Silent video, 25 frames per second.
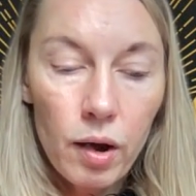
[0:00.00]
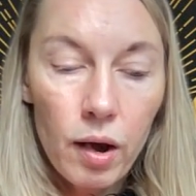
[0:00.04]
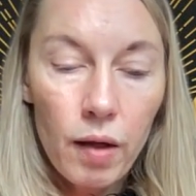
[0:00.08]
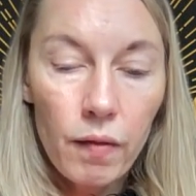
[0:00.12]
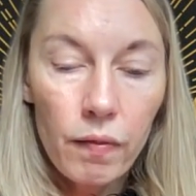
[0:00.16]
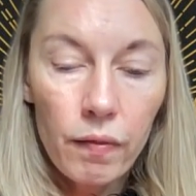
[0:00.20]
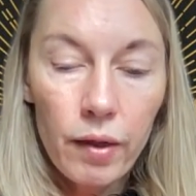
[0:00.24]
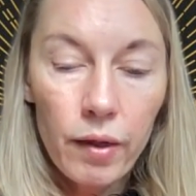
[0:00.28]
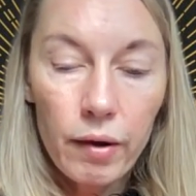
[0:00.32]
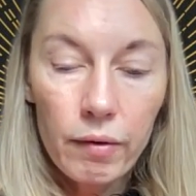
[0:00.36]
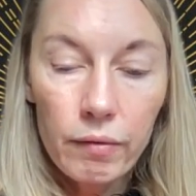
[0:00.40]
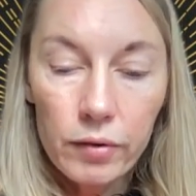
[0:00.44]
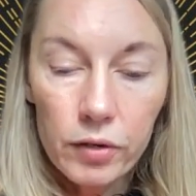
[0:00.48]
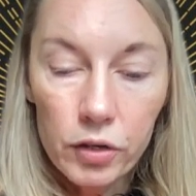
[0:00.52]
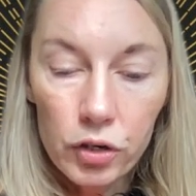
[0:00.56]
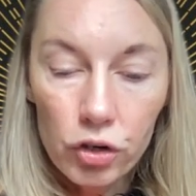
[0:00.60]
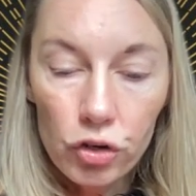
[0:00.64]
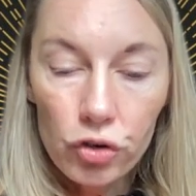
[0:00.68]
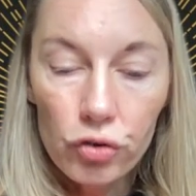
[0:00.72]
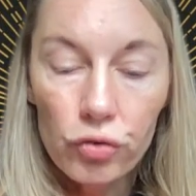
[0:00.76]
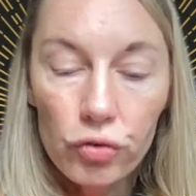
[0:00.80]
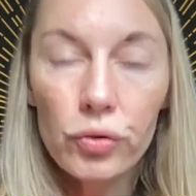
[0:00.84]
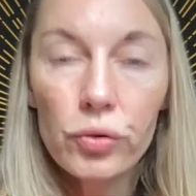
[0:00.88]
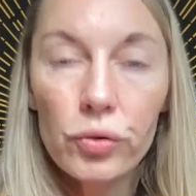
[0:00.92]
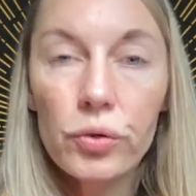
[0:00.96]
And there is
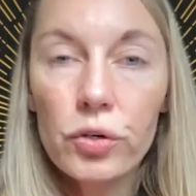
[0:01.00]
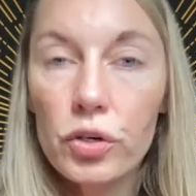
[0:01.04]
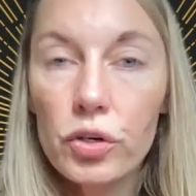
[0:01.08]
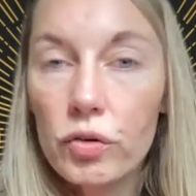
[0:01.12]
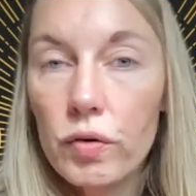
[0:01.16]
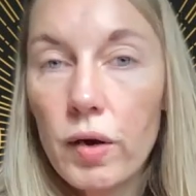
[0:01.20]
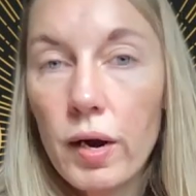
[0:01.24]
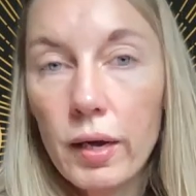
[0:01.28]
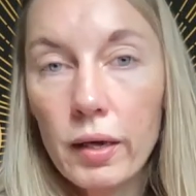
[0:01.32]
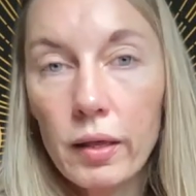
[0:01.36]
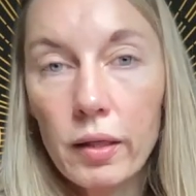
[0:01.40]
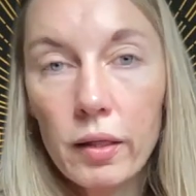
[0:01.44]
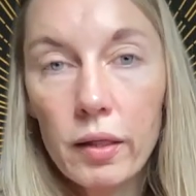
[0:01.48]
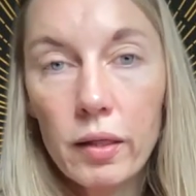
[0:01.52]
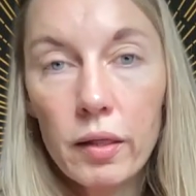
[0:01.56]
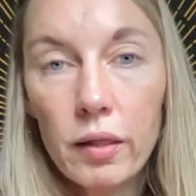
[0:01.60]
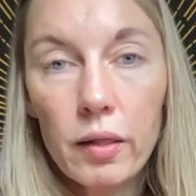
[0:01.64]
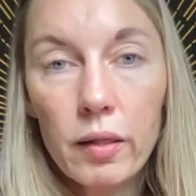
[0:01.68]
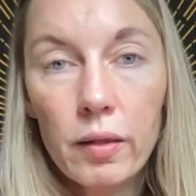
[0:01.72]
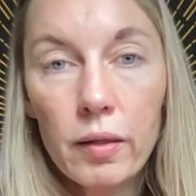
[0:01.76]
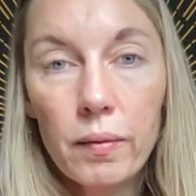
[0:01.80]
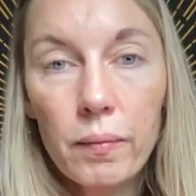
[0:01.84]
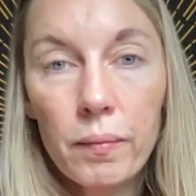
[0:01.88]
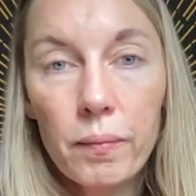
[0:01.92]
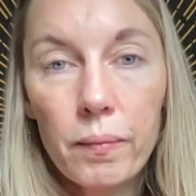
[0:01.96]
true strength
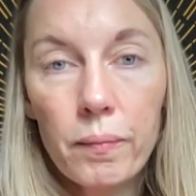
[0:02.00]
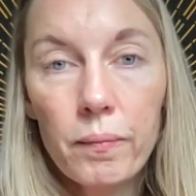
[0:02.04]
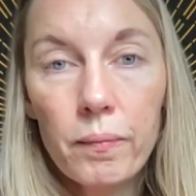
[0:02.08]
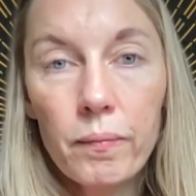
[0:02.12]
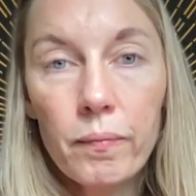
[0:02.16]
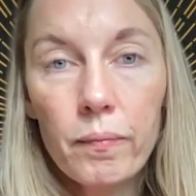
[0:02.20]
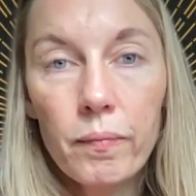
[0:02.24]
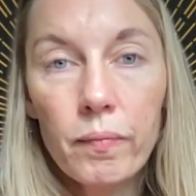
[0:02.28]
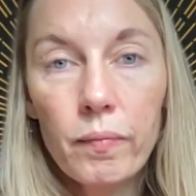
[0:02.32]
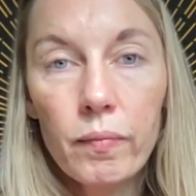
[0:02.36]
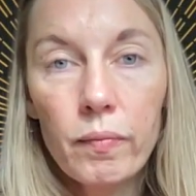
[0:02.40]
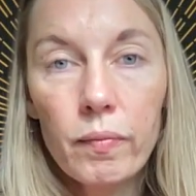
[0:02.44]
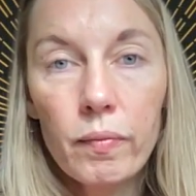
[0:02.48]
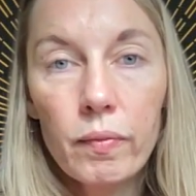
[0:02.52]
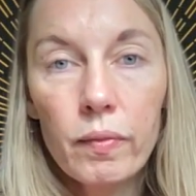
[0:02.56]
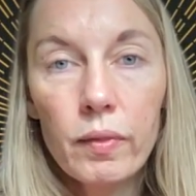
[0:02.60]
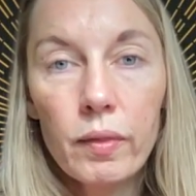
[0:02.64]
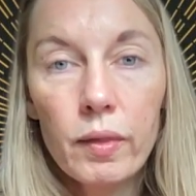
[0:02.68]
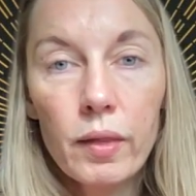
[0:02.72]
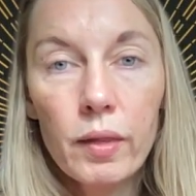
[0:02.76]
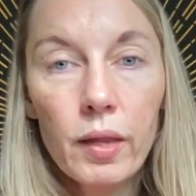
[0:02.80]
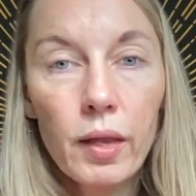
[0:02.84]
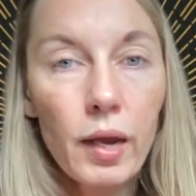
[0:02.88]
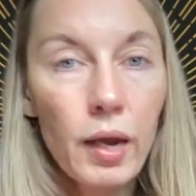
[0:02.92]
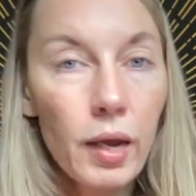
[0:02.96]

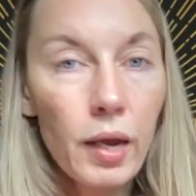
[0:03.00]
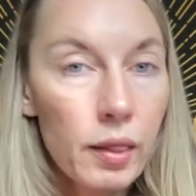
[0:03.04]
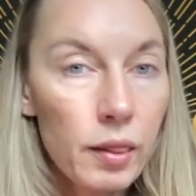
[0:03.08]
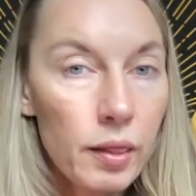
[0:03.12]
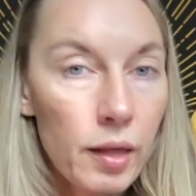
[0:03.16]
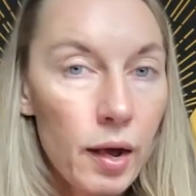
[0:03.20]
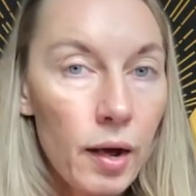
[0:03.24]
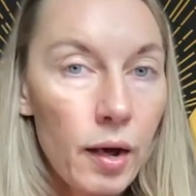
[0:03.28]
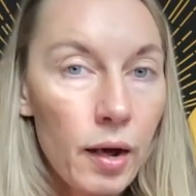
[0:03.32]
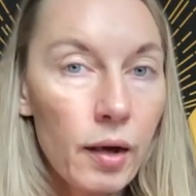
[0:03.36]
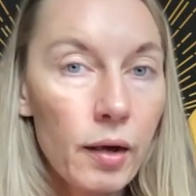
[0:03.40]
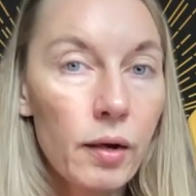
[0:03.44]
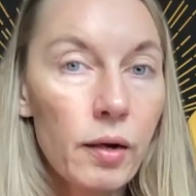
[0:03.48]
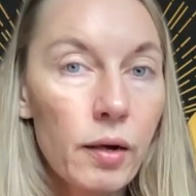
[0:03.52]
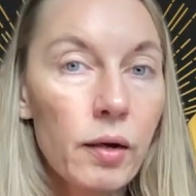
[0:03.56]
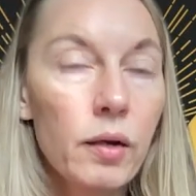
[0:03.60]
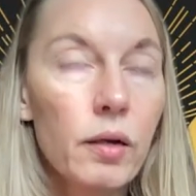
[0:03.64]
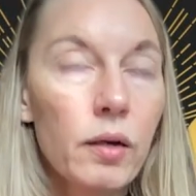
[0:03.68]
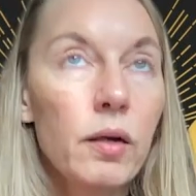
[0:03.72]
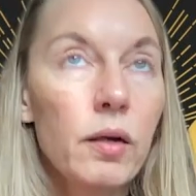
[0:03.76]
in that.